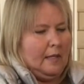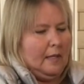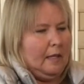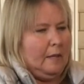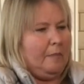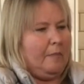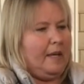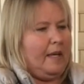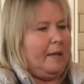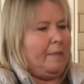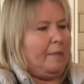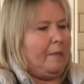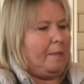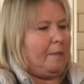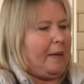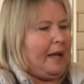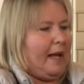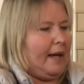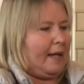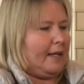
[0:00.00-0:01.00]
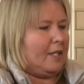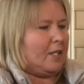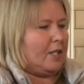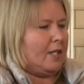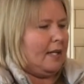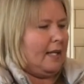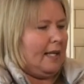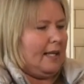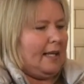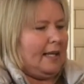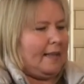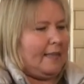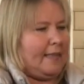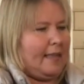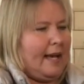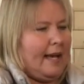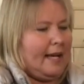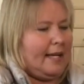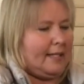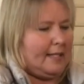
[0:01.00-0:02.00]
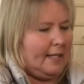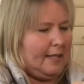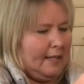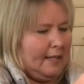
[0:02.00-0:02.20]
Paper packaging, I like that.